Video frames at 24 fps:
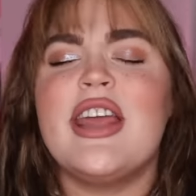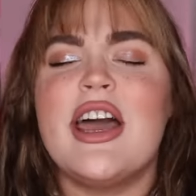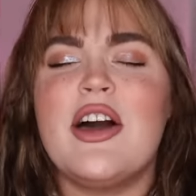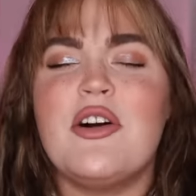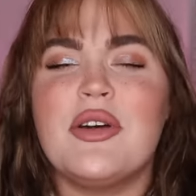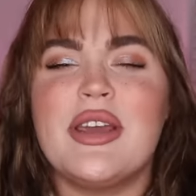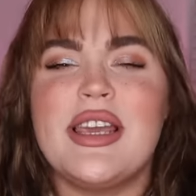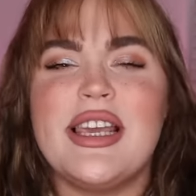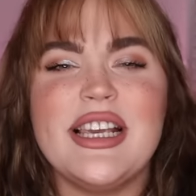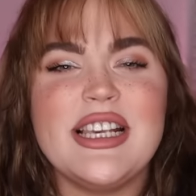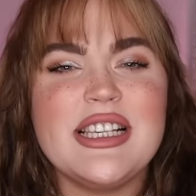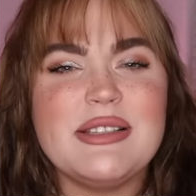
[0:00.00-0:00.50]

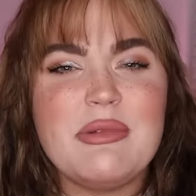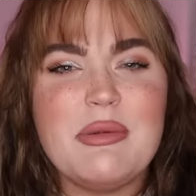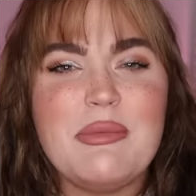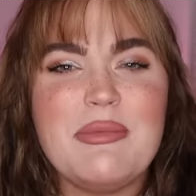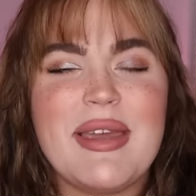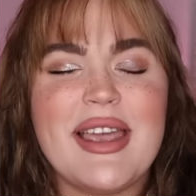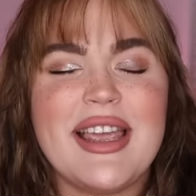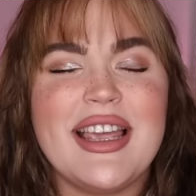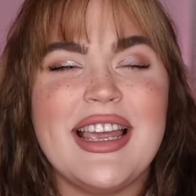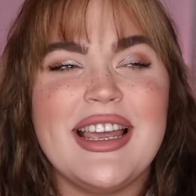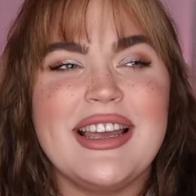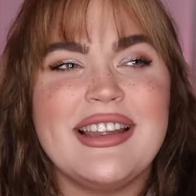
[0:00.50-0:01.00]
Now, he's been
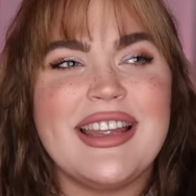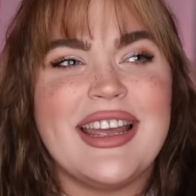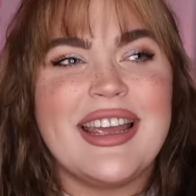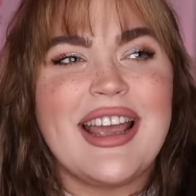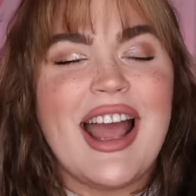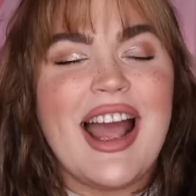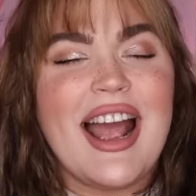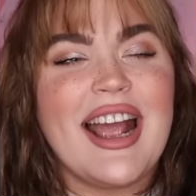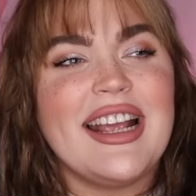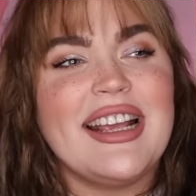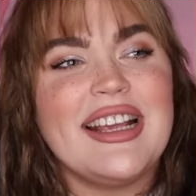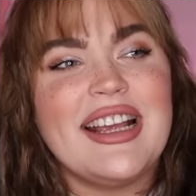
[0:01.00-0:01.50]
making
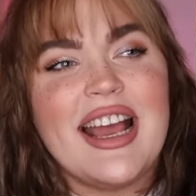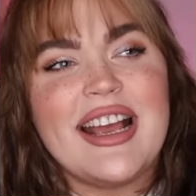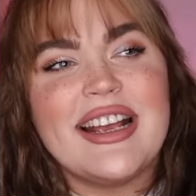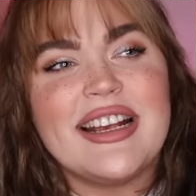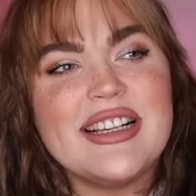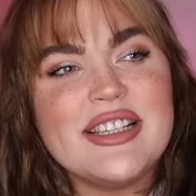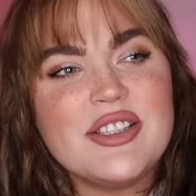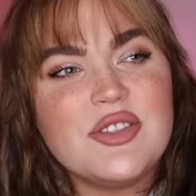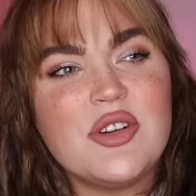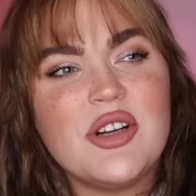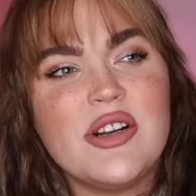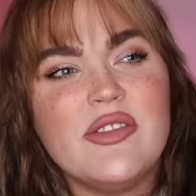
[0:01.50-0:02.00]
like, I
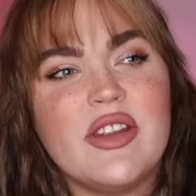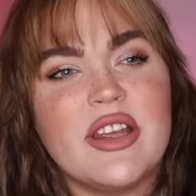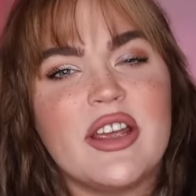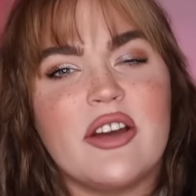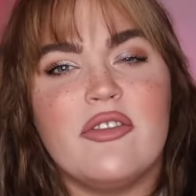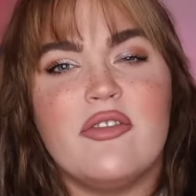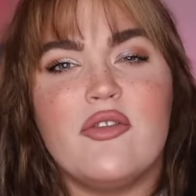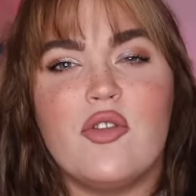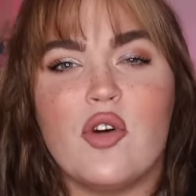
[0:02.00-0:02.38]
guess sort of like a